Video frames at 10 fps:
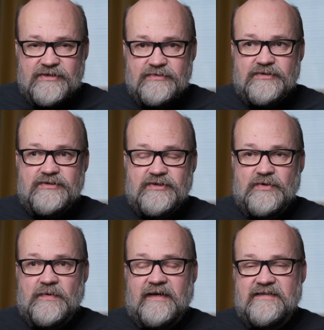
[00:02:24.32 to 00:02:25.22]
you to
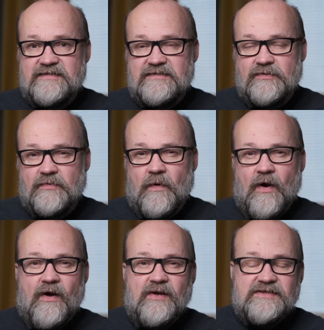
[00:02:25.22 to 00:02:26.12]
do is to
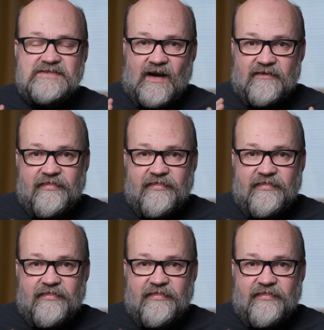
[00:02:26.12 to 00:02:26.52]
start